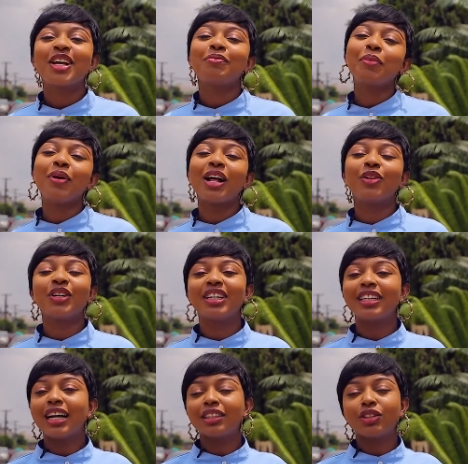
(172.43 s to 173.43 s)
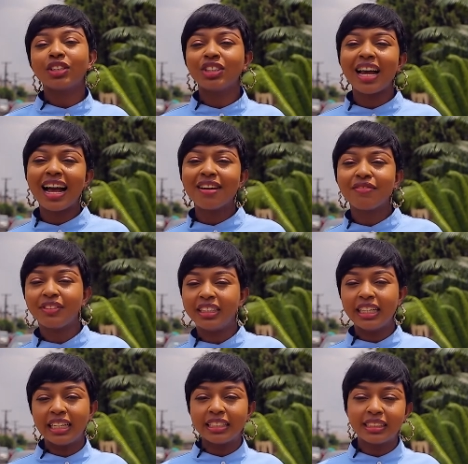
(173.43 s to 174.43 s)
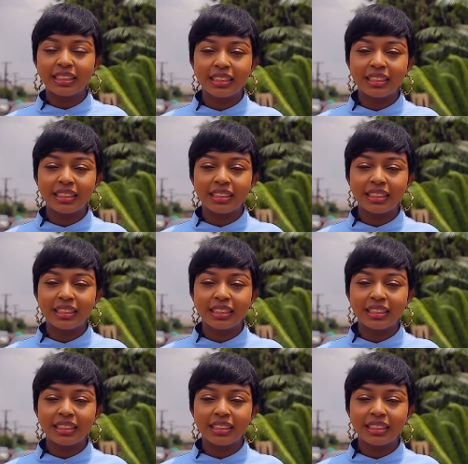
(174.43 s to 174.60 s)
People are looking at, does she have this